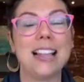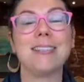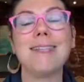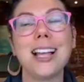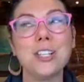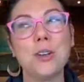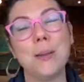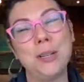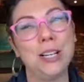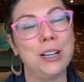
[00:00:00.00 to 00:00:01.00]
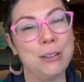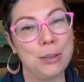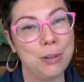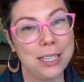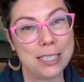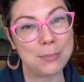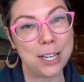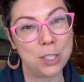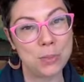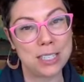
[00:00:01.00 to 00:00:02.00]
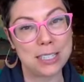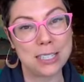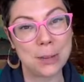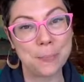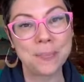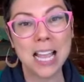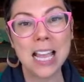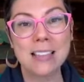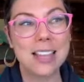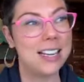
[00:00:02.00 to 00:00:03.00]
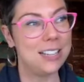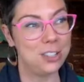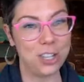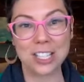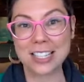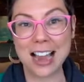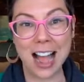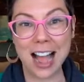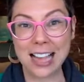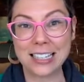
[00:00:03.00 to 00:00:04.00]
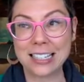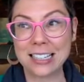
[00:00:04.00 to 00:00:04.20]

unless you happen to go with a practice management system that is just not.